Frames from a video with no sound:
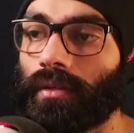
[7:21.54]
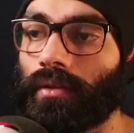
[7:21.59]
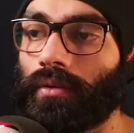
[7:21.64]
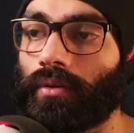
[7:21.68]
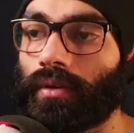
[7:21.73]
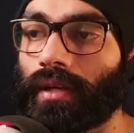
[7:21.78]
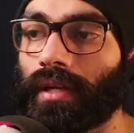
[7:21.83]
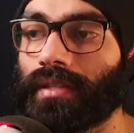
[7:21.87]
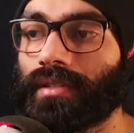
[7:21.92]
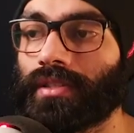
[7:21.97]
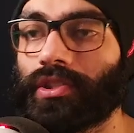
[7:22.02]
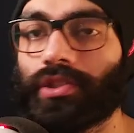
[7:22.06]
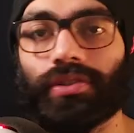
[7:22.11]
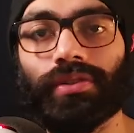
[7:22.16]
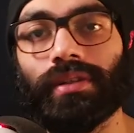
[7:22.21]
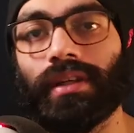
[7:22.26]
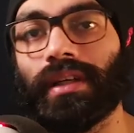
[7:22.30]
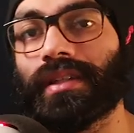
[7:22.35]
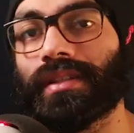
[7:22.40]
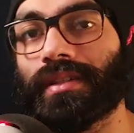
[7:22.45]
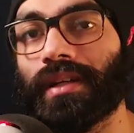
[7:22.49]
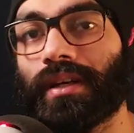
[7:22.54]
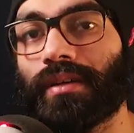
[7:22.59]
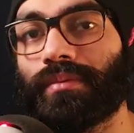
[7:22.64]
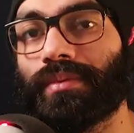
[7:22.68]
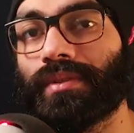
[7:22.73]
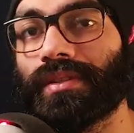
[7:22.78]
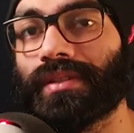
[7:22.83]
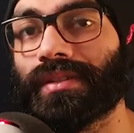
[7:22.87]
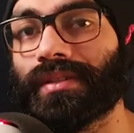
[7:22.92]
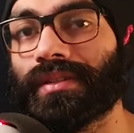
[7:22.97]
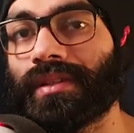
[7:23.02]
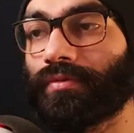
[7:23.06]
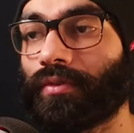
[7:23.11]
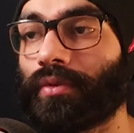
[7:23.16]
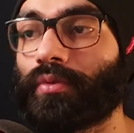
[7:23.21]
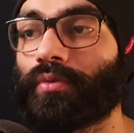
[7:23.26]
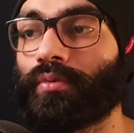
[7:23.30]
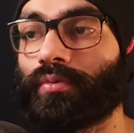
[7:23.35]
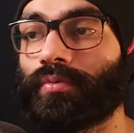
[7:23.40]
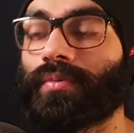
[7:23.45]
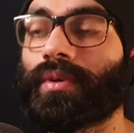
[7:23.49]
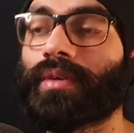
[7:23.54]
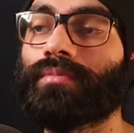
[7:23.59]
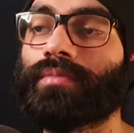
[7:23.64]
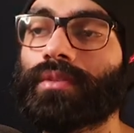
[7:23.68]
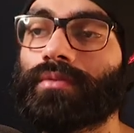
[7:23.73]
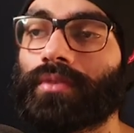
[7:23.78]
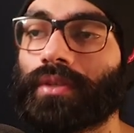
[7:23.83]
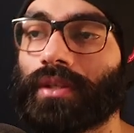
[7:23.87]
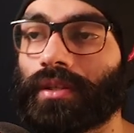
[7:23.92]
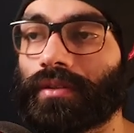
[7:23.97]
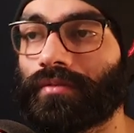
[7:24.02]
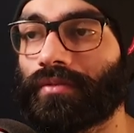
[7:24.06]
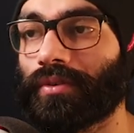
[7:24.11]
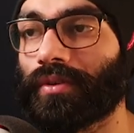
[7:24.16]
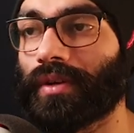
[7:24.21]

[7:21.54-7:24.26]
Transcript: organization like Star Plus, for whom I've been working for,